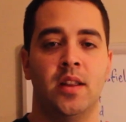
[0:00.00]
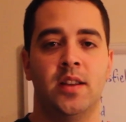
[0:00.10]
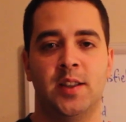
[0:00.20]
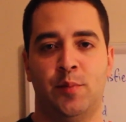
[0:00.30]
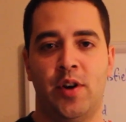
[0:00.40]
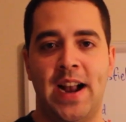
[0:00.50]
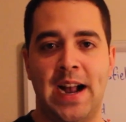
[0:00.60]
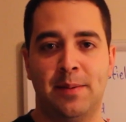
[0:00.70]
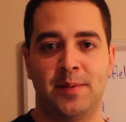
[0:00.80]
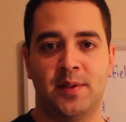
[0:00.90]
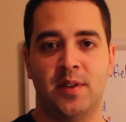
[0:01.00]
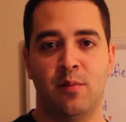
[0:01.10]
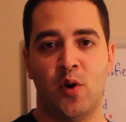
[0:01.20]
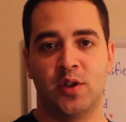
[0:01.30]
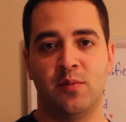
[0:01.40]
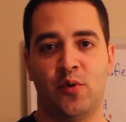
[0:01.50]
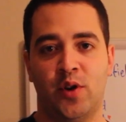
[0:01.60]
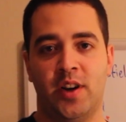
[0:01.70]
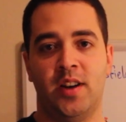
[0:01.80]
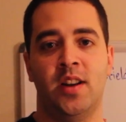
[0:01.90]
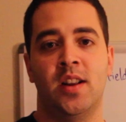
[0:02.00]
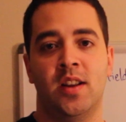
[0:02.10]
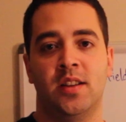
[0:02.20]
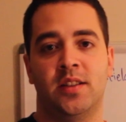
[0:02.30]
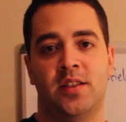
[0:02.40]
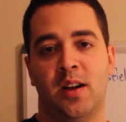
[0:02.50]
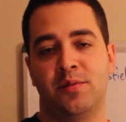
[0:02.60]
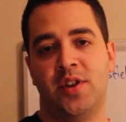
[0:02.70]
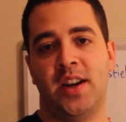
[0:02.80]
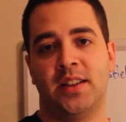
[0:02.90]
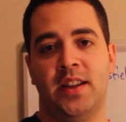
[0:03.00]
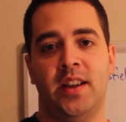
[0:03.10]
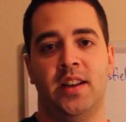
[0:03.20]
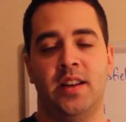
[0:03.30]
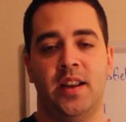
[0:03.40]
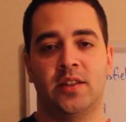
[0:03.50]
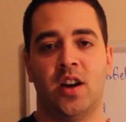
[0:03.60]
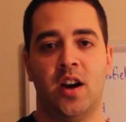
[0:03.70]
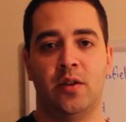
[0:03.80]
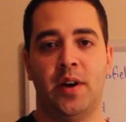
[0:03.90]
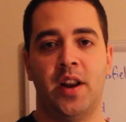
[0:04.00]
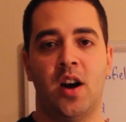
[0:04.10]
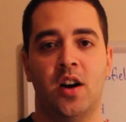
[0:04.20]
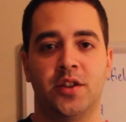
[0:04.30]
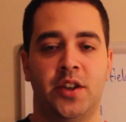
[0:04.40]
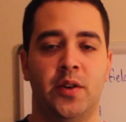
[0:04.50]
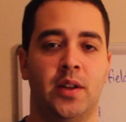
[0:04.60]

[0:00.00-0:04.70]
This is perhaps the most important subject in entire radiology,